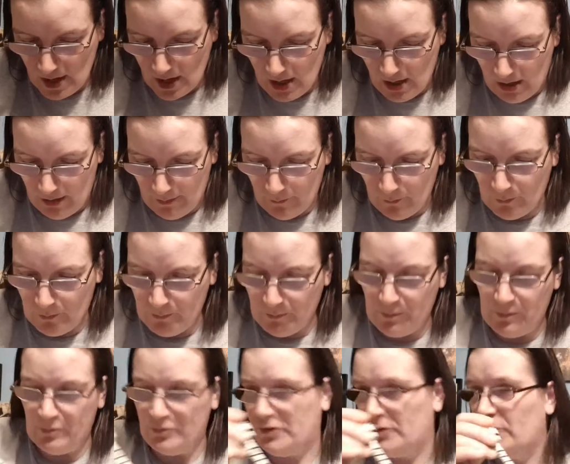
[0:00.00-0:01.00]
So
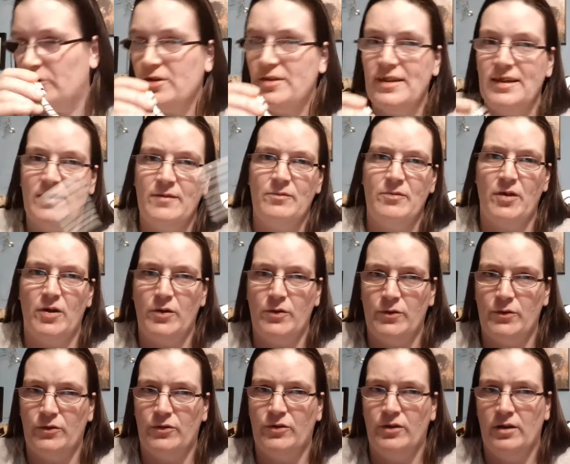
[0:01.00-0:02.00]
what do you think of
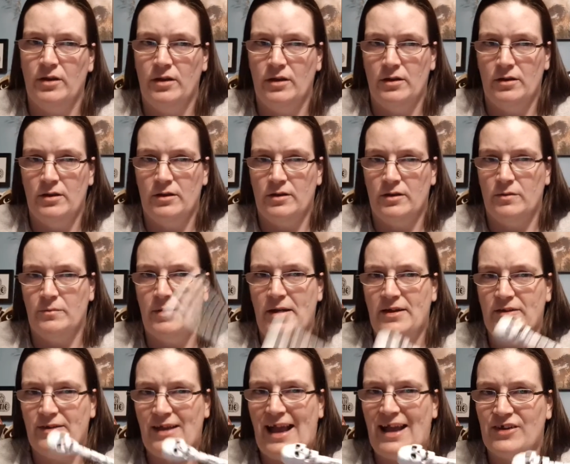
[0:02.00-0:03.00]
those
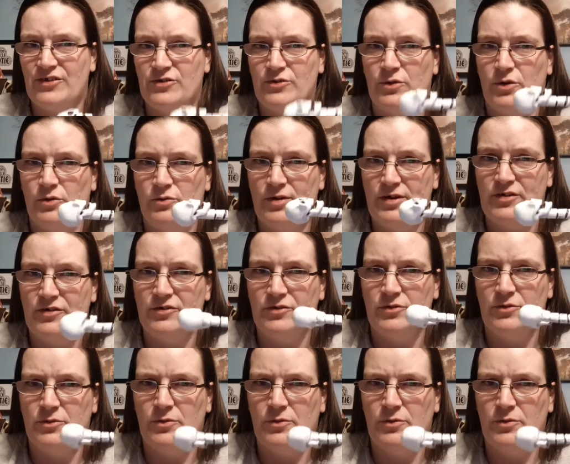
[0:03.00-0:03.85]
compared to actual original